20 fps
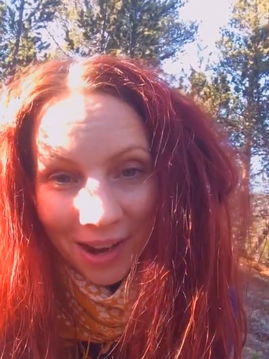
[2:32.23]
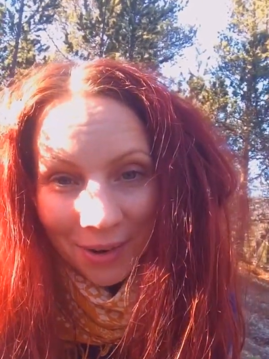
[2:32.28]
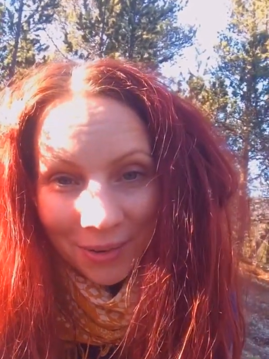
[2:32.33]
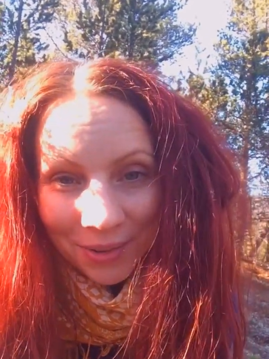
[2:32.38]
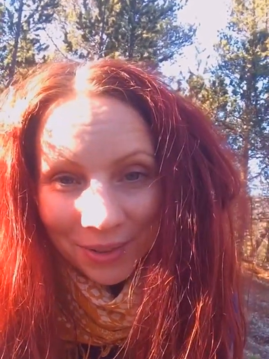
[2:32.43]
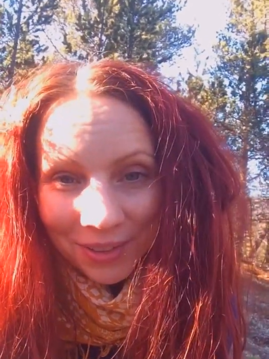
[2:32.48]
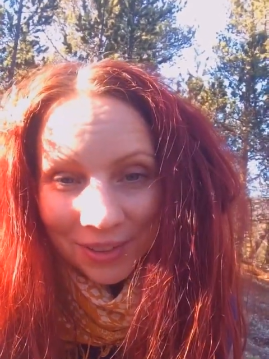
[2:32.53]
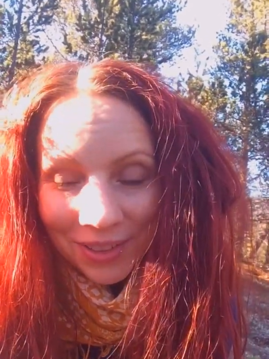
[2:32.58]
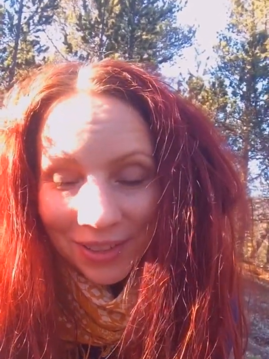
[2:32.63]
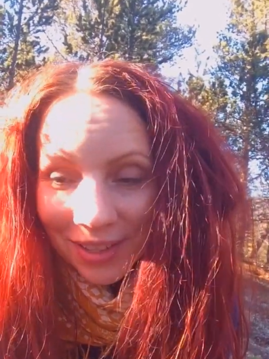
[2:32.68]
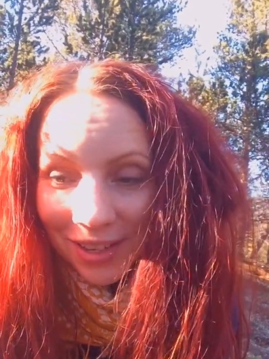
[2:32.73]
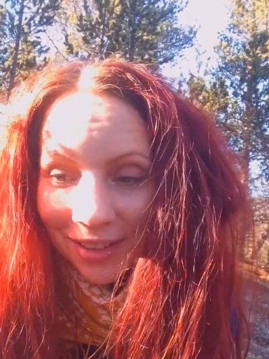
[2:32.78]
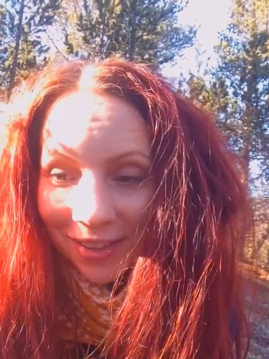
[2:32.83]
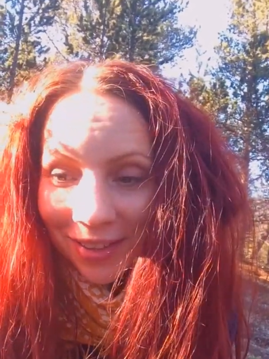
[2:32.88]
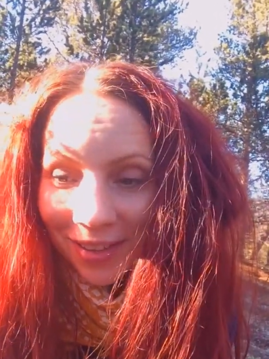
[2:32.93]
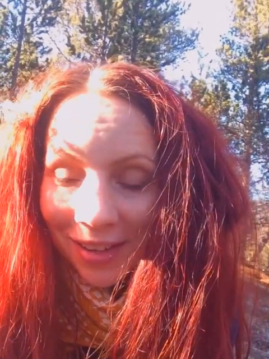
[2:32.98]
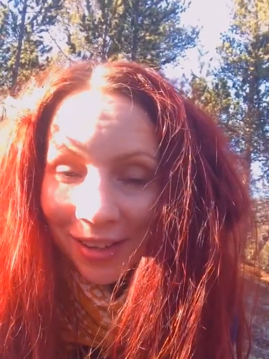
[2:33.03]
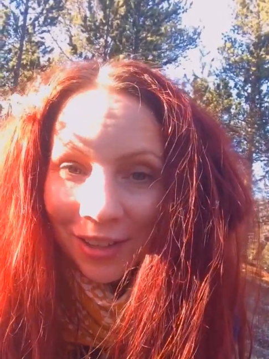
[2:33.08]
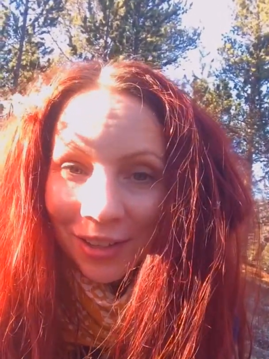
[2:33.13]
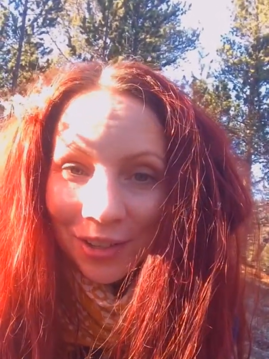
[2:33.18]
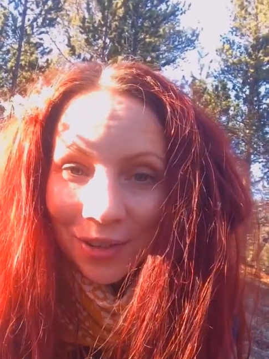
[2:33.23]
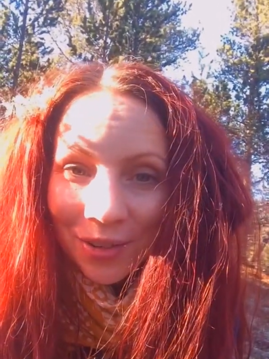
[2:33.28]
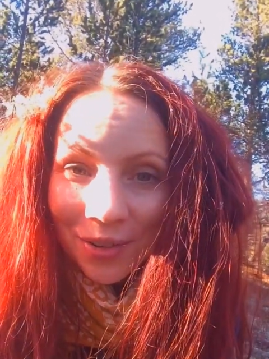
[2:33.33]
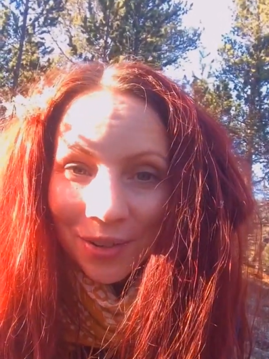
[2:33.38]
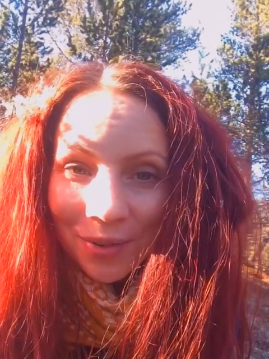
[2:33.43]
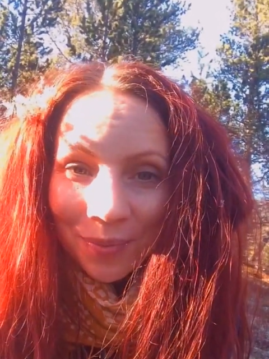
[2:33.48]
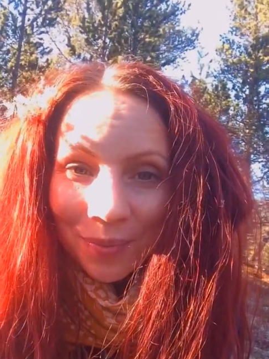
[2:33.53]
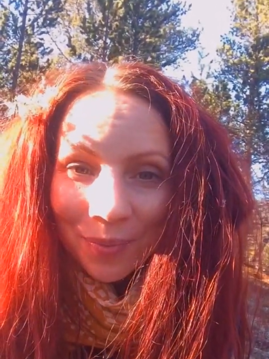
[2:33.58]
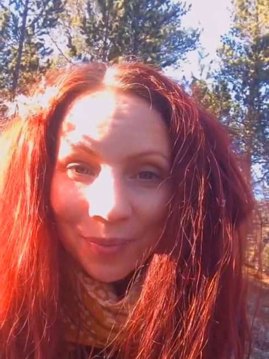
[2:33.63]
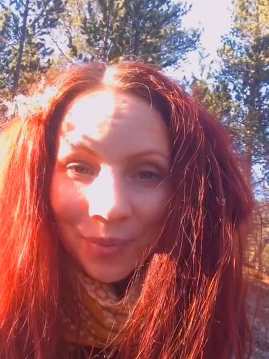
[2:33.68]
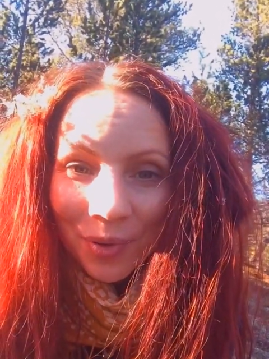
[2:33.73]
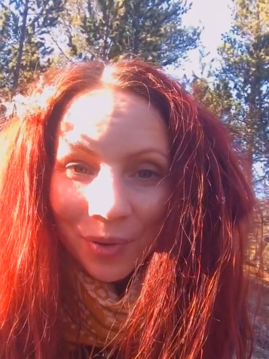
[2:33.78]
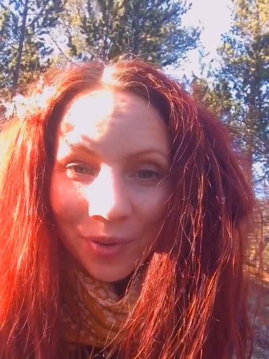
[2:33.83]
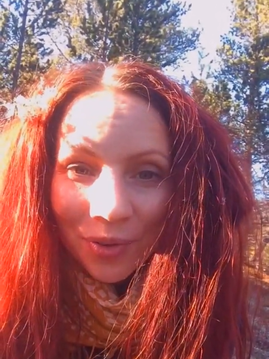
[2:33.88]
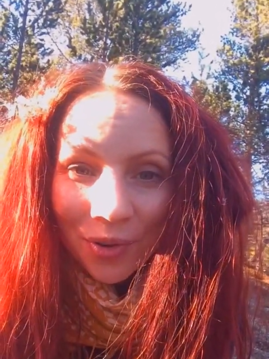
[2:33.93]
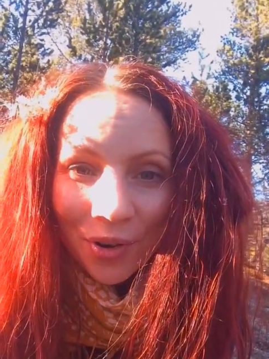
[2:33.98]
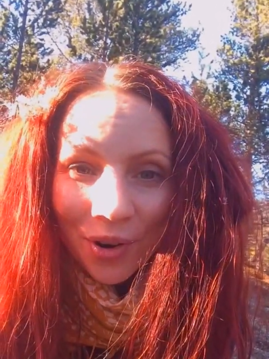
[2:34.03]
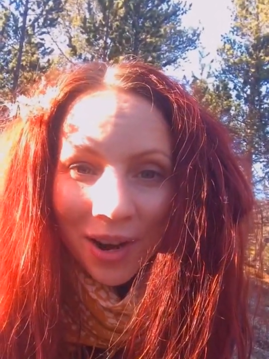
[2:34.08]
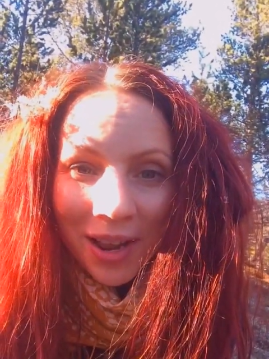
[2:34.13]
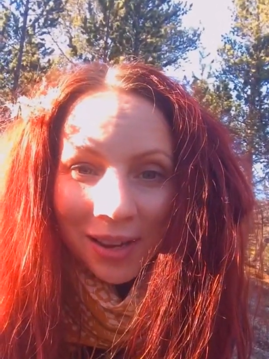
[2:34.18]
want to say thank you
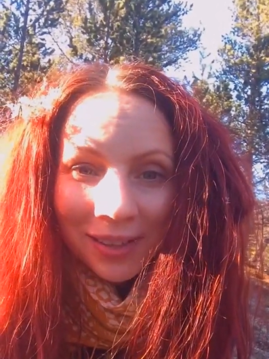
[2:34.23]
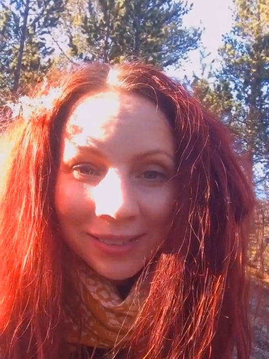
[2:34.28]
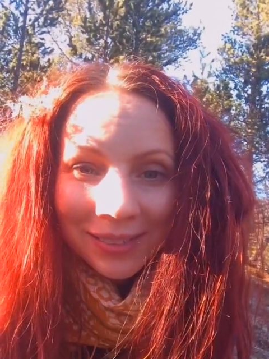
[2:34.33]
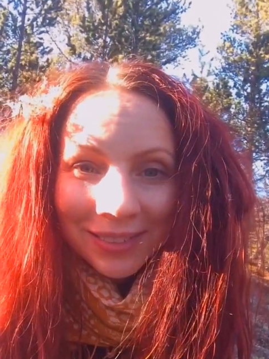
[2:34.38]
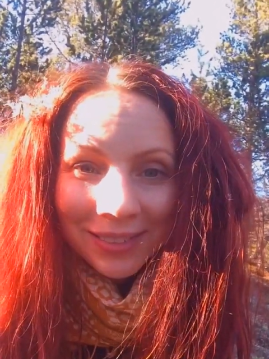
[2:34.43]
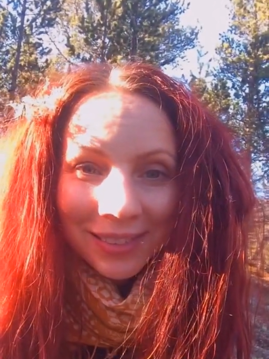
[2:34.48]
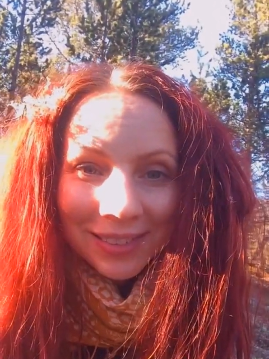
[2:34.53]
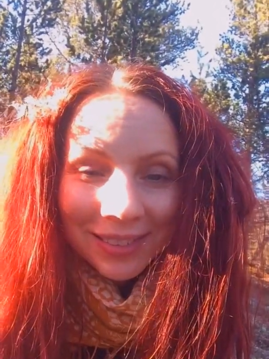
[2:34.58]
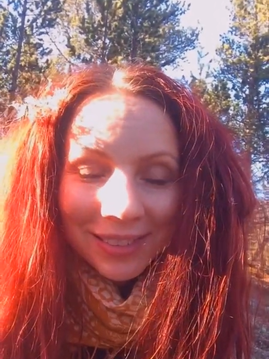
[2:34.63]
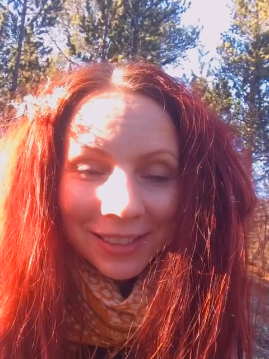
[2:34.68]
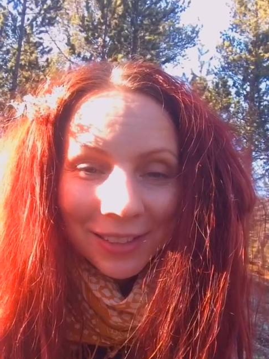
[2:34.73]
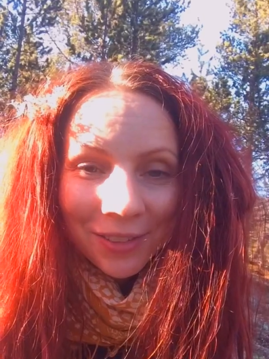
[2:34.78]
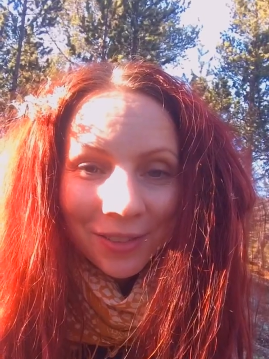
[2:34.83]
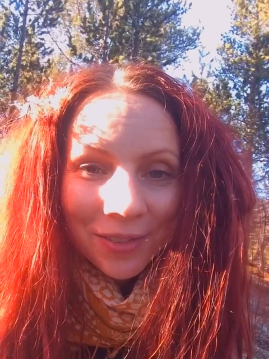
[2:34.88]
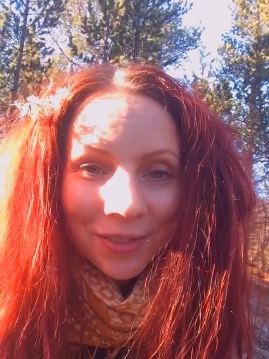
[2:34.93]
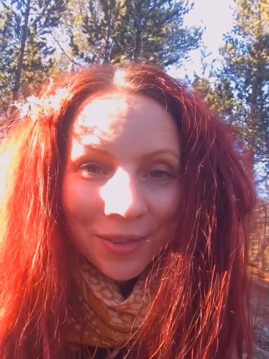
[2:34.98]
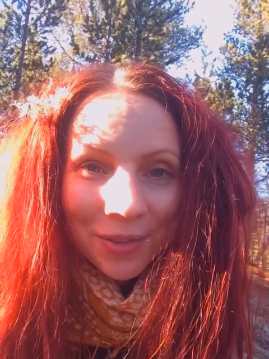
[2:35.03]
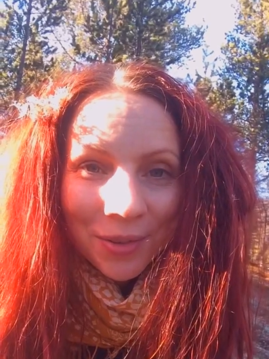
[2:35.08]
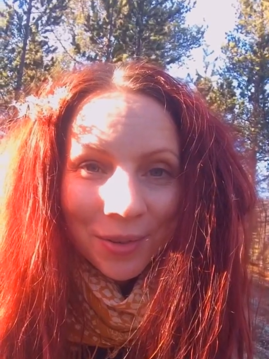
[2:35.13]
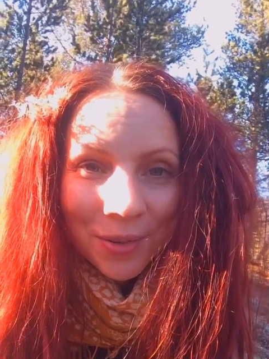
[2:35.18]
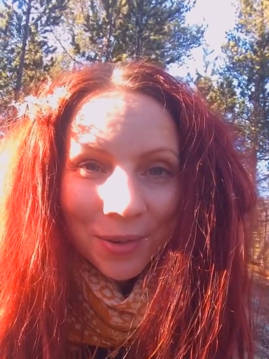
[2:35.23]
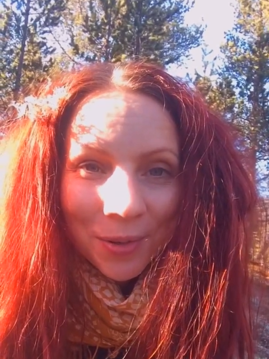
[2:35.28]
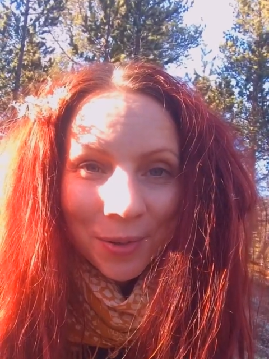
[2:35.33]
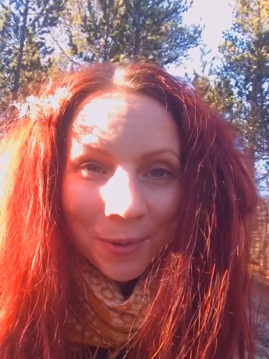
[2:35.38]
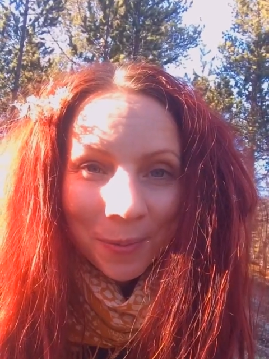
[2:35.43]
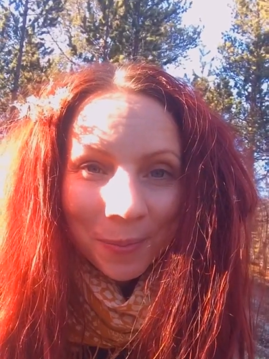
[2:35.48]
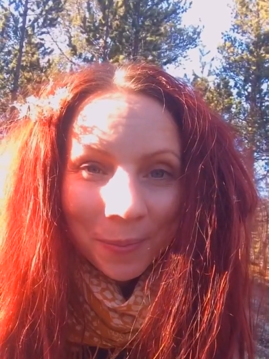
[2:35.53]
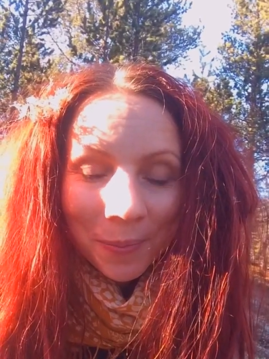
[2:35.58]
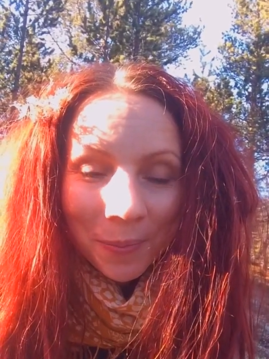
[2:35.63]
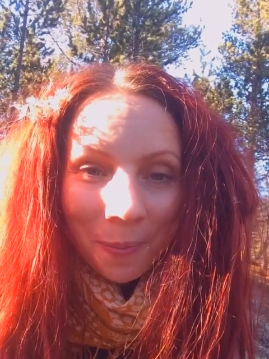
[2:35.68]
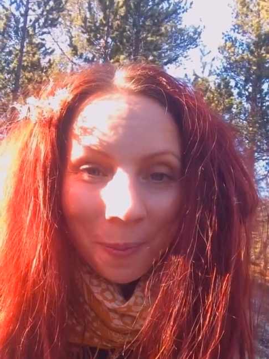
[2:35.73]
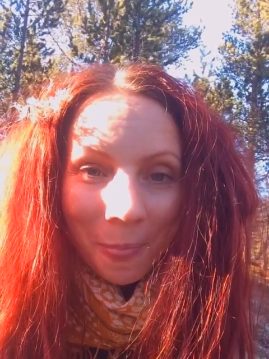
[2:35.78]
beforehand if you